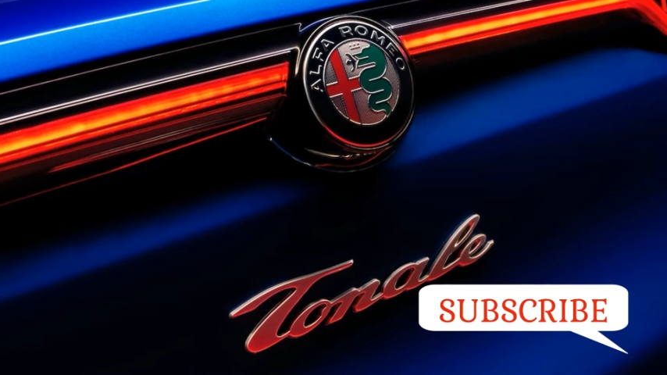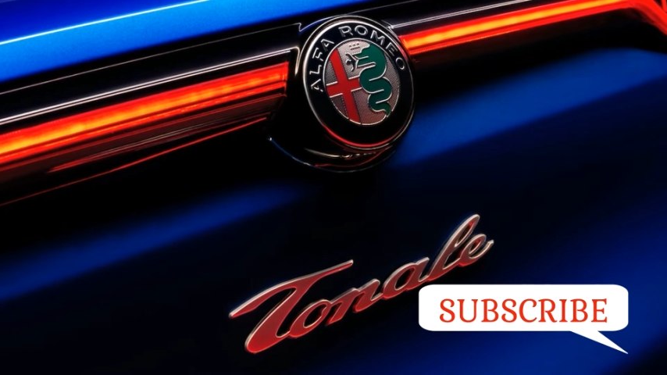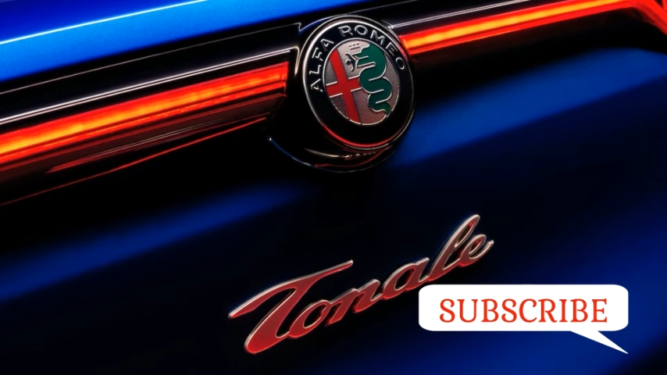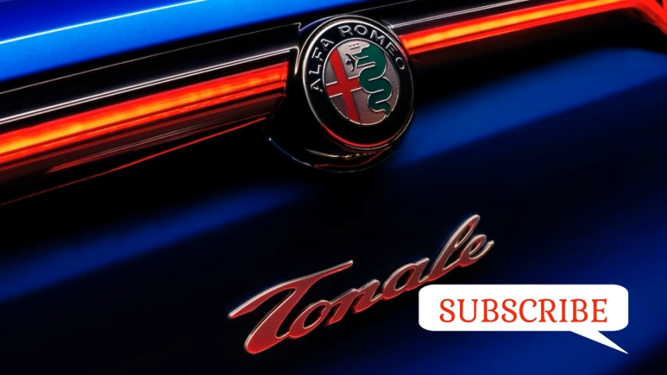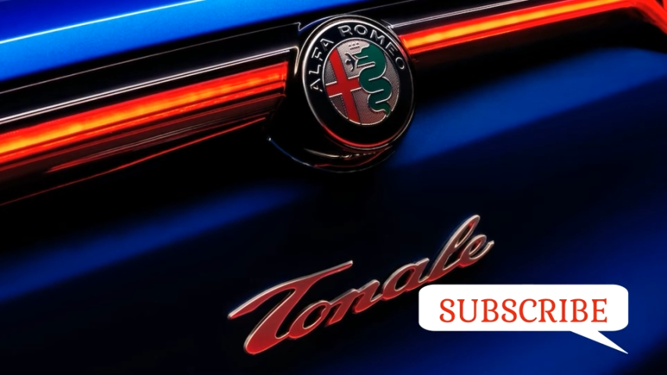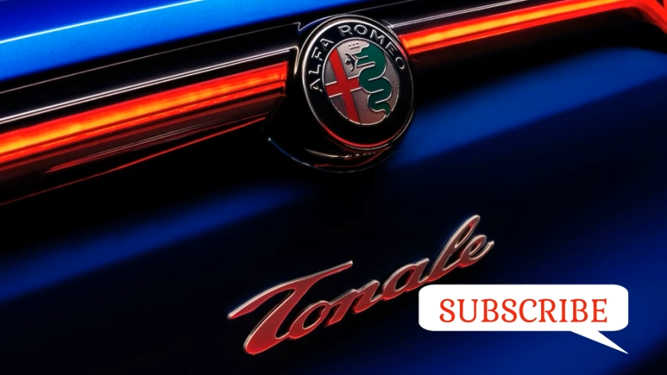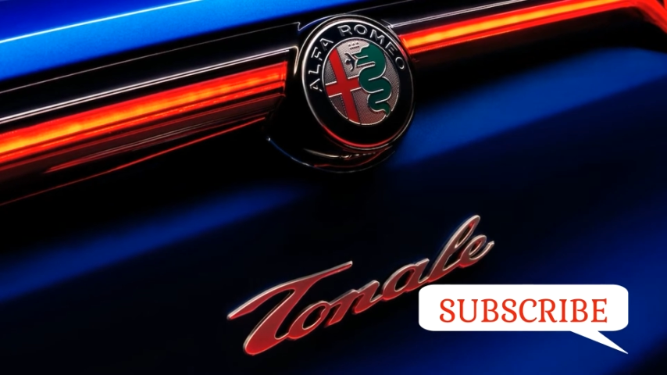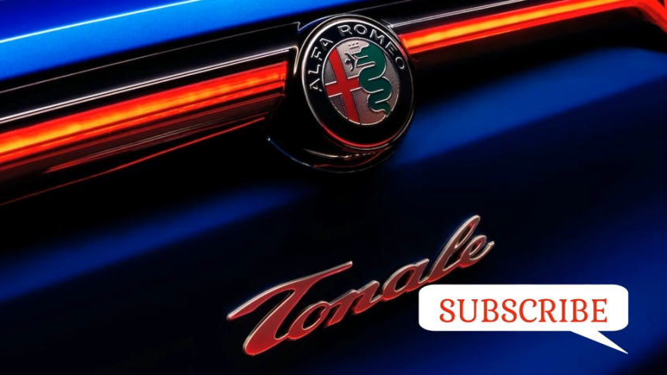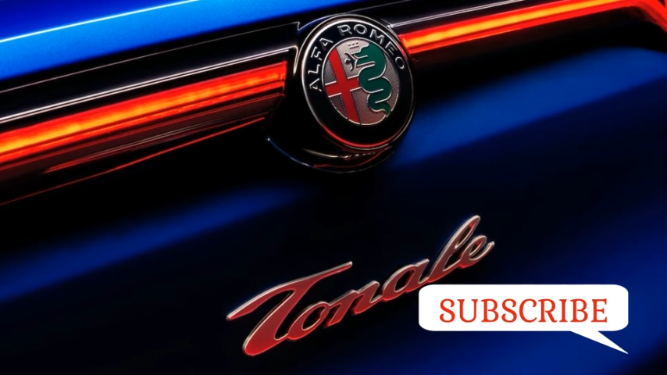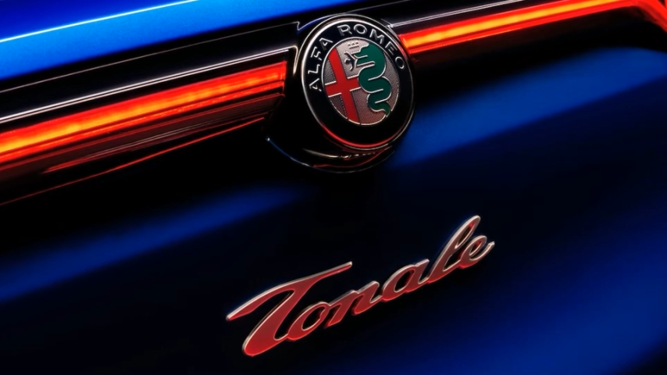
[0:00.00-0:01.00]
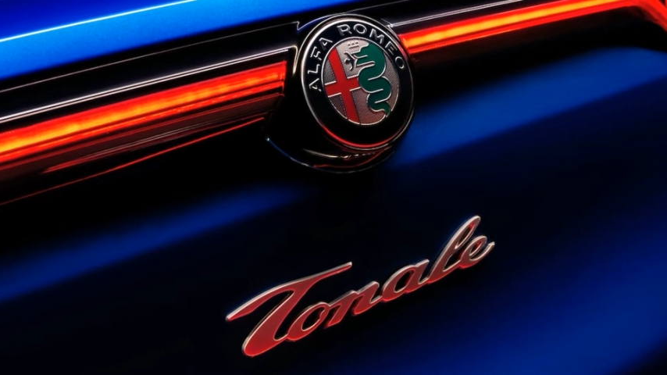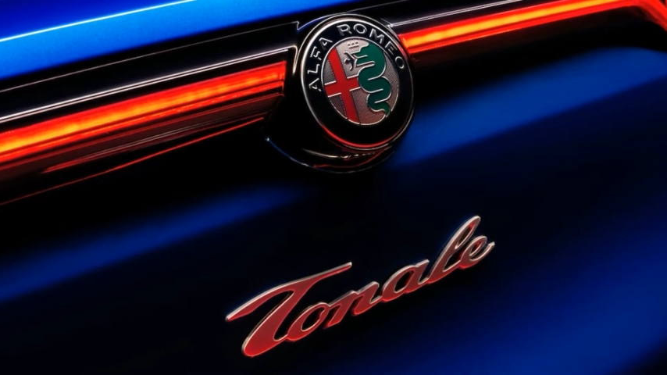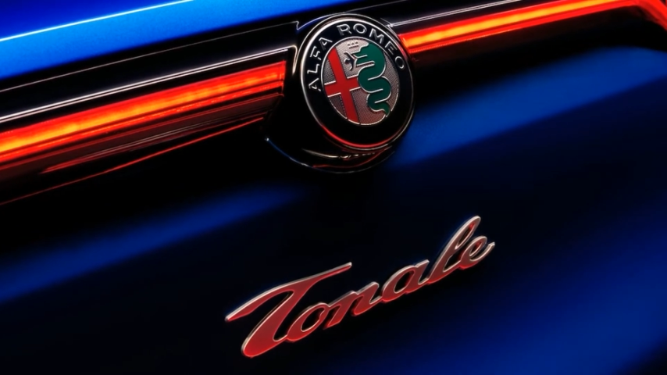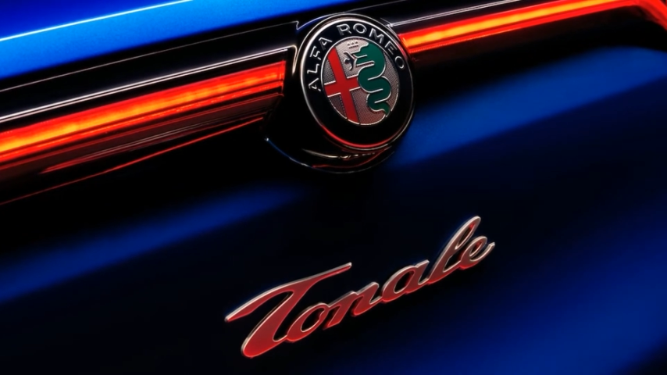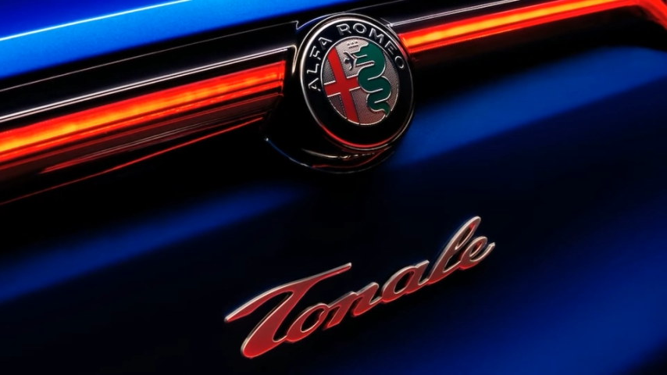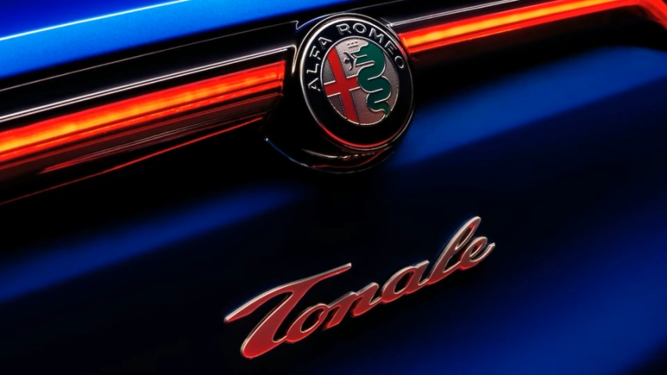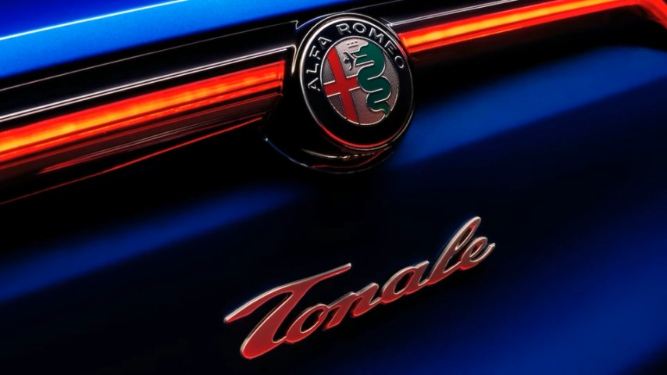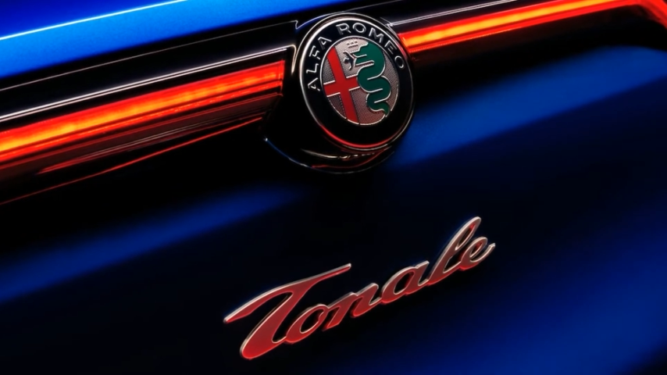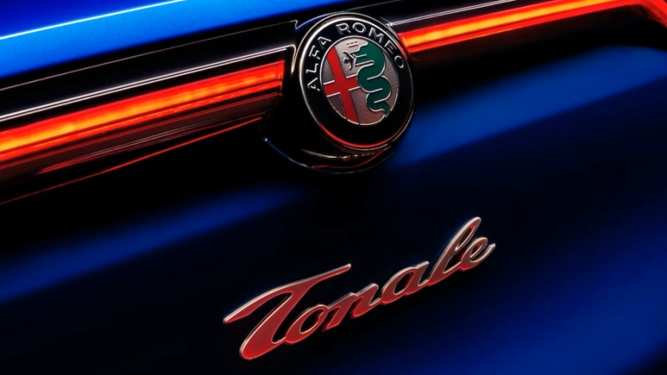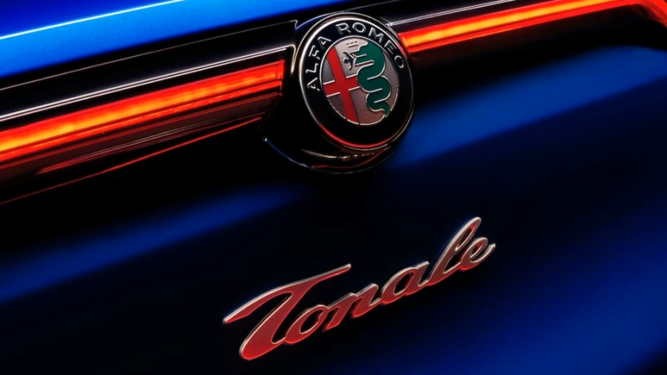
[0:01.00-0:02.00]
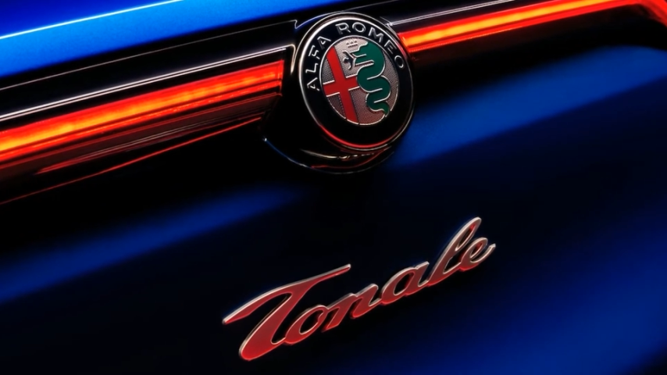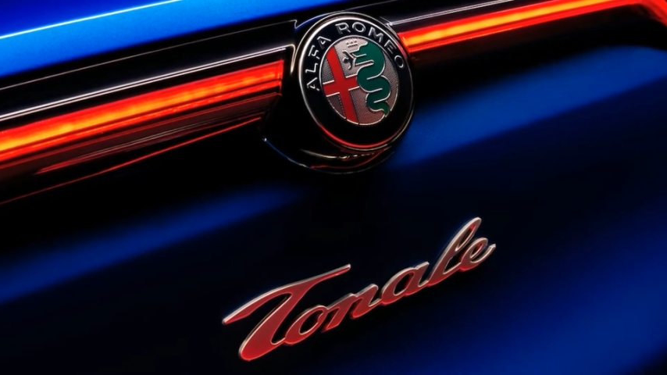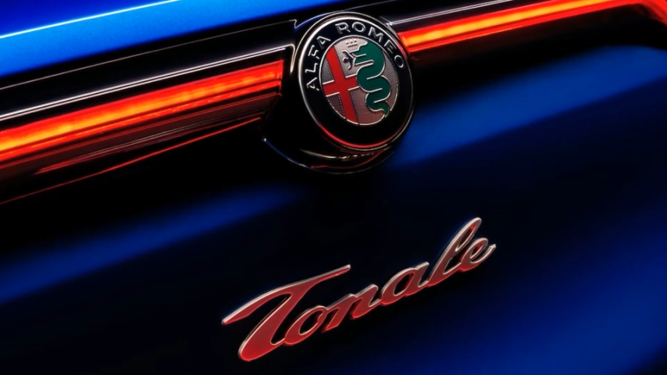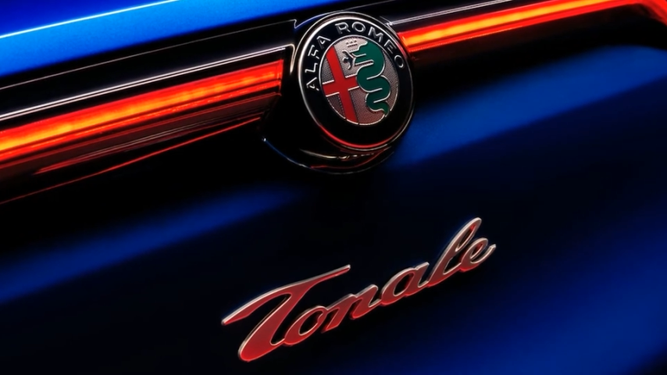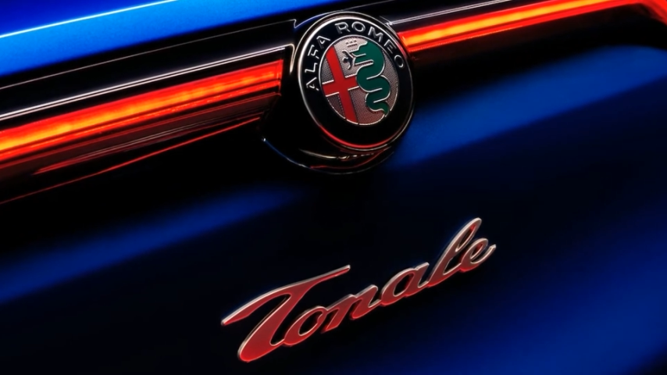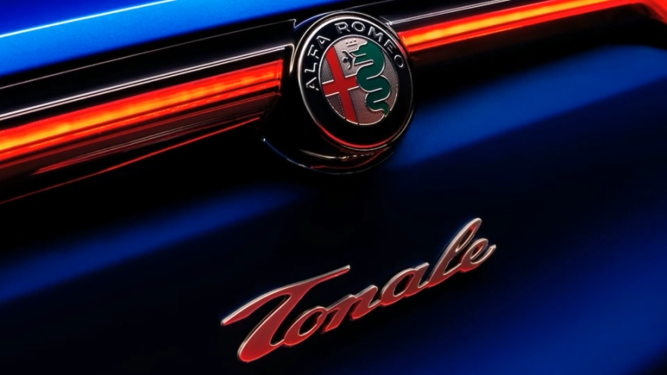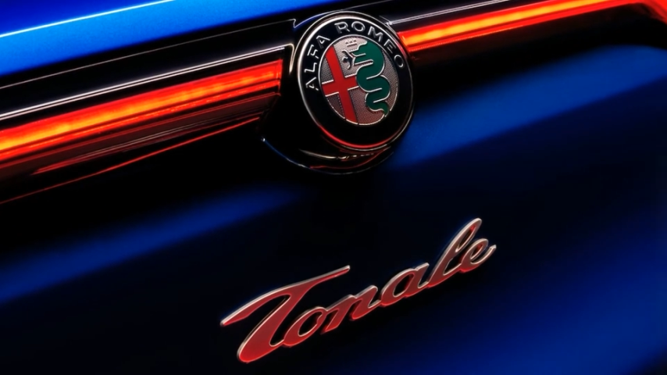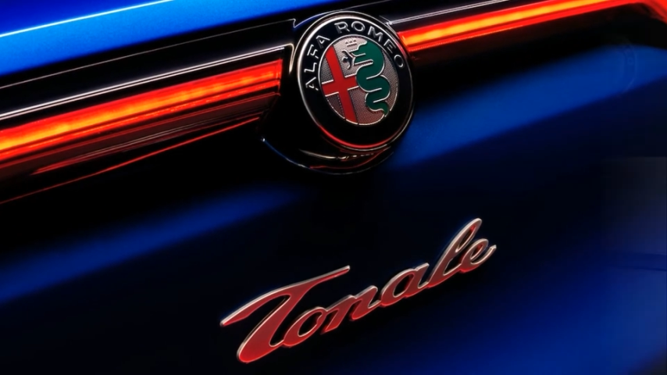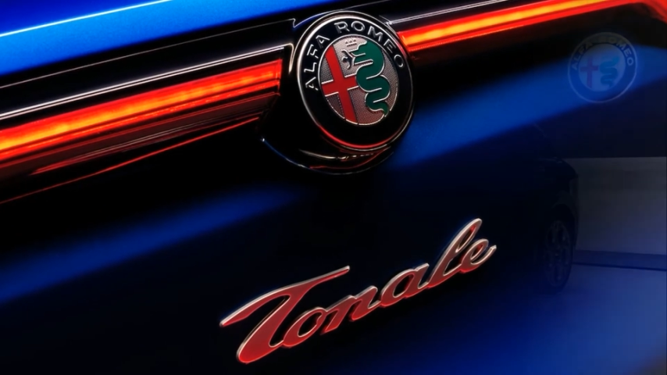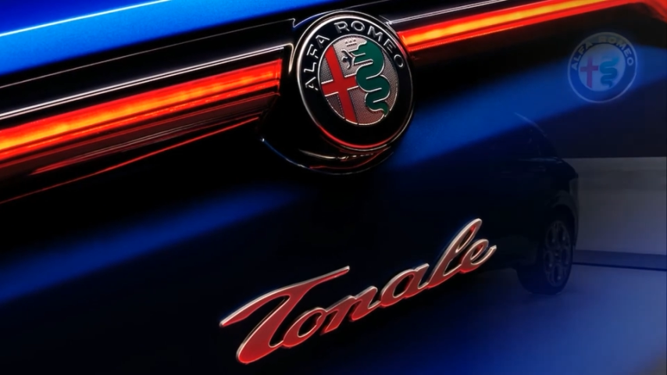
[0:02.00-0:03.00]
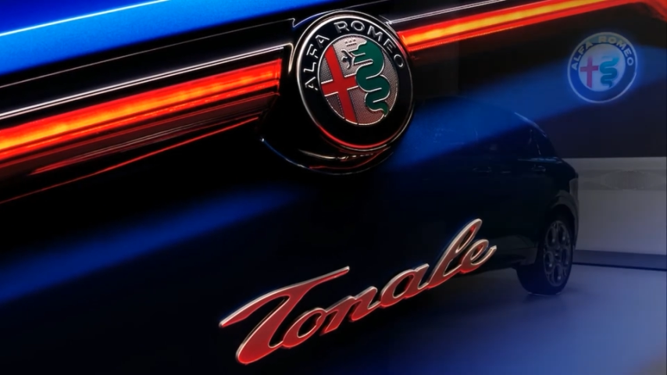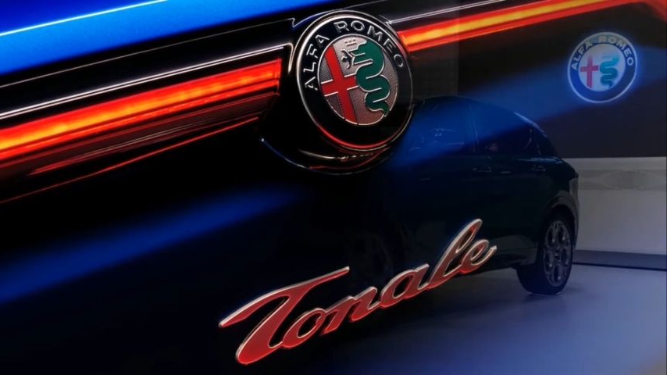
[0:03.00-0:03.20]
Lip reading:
Nobody's mouth can be seen.